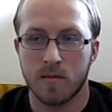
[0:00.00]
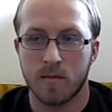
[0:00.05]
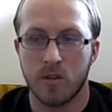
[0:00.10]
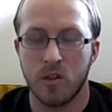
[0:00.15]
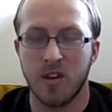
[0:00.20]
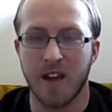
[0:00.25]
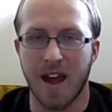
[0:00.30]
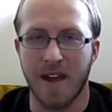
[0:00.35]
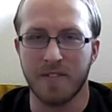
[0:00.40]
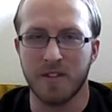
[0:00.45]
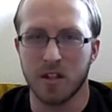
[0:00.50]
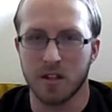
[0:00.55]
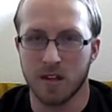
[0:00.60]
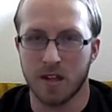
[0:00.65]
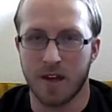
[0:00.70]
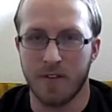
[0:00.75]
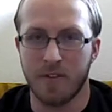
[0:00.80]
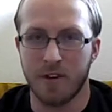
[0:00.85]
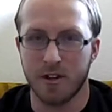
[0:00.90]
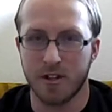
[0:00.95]
You have to
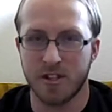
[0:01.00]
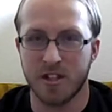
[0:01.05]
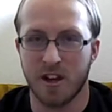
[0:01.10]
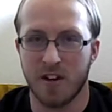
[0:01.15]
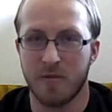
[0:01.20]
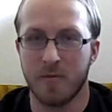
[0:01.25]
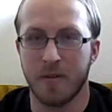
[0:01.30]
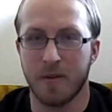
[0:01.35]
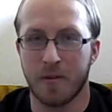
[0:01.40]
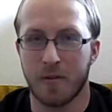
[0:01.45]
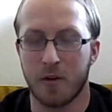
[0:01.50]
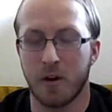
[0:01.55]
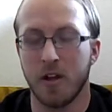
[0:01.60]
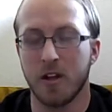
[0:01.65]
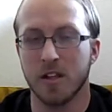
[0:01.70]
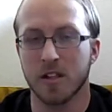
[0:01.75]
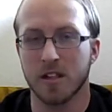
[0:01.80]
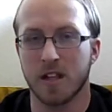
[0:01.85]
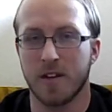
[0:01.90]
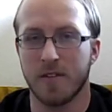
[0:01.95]
love yourself before you
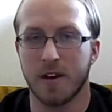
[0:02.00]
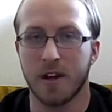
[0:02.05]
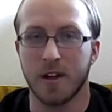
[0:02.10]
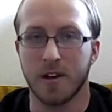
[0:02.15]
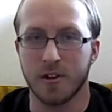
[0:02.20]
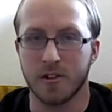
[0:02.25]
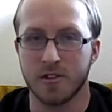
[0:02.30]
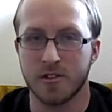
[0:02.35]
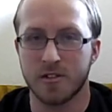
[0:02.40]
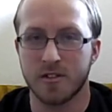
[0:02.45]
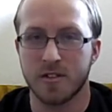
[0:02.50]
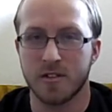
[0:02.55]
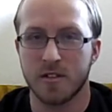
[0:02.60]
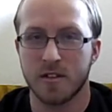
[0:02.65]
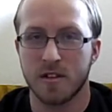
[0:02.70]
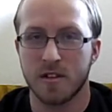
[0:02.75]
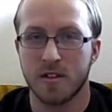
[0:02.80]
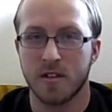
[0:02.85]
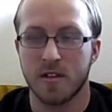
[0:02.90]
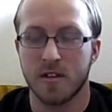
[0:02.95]
can love others.
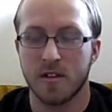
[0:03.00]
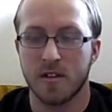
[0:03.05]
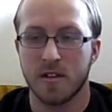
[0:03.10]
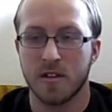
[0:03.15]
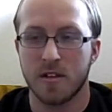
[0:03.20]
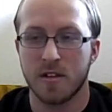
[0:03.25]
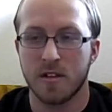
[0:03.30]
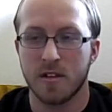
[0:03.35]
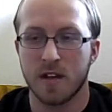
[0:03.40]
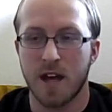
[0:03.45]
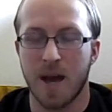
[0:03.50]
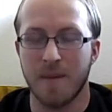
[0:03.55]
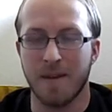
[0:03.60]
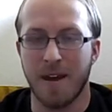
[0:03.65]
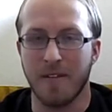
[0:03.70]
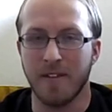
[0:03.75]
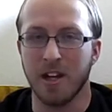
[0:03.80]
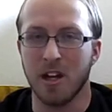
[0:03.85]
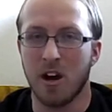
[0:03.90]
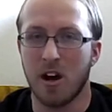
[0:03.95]
I'm
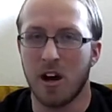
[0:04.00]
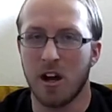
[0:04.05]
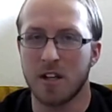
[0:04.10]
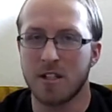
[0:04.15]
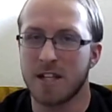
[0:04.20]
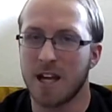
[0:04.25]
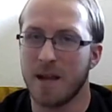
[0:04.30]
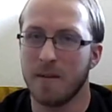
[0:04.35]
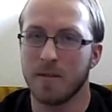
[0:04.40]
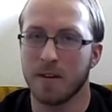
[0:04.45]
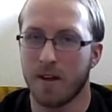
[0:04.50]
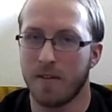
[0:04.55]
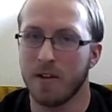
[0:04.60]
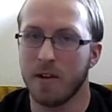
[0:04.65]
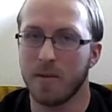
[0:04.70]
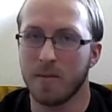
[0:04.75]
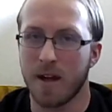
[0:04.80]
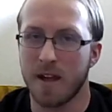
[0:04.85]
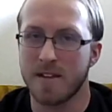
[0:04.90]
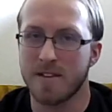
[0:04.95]
having a hard time
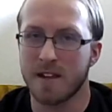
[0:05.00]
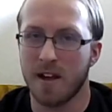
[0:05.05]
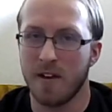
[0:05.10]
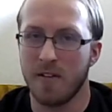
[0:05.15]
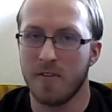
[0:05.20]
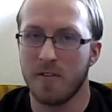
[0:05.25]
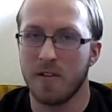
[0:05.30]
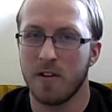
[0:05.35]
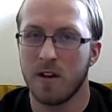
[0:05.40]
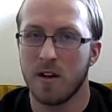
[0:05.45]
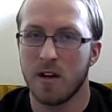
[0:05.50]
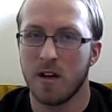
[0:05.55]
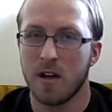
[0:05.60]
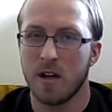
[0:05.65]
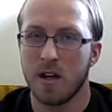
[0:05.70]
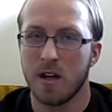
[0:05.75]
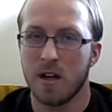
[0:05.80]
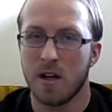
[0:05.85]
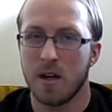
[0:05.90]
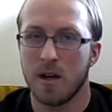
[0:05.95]
loving myself,
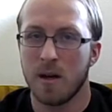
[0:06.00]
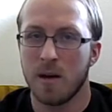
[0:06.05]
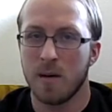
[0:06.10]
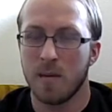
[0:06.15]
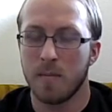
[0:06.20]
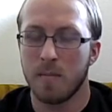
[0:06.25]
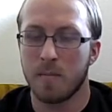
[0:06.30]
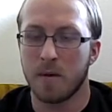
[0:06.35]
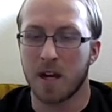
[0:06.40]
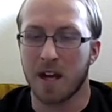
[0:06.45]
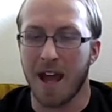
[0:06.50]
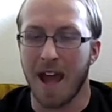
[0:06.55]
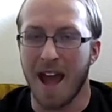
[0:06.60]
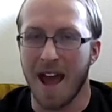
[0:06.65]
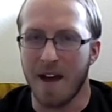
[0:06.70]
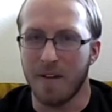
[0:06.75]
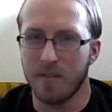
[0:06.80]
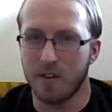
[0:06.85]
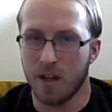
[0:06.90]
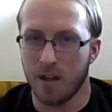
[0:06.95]
but I
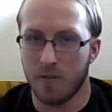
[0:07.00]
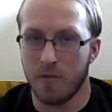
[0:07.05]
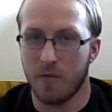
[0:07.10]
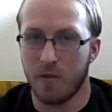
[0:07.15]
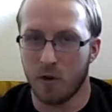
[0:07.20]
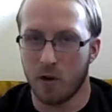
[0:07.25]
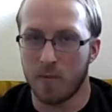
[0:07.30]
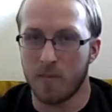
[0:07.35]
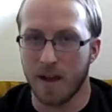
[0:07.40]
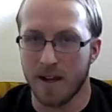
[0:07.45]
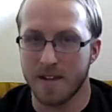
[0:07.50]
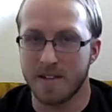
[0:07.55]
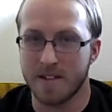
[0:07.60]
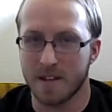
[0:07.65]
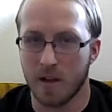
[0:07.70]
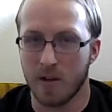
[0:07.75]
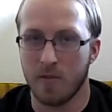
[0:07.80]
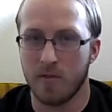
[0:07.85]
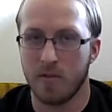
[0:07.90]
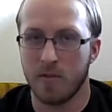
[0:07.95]
have love for
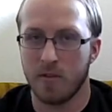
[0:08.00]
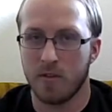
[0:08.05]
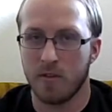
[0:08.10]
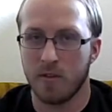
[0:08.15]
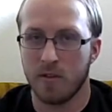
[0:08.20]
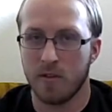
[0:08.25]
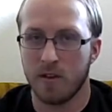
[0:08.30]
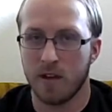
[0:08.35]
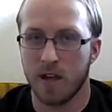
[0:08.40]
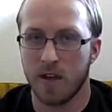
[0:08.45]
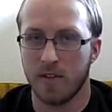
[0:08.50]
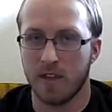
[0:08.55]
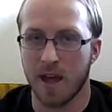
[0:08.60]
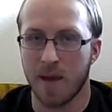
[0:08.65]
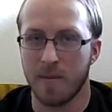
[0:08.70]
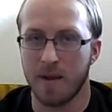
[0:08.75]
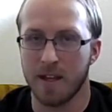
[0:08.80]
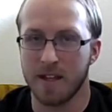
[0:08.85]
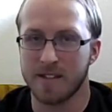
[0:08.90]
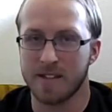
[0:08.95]
myself, if
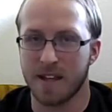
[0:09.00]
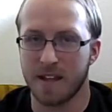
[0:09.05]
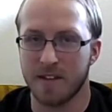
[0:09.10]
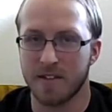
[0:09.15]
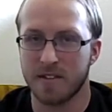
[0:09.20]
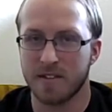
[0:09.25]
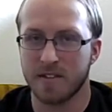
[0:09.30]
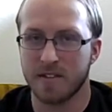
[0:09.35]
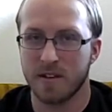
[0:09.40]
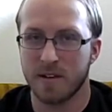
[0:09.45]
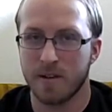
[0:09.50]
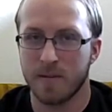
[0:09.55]
that makes sense.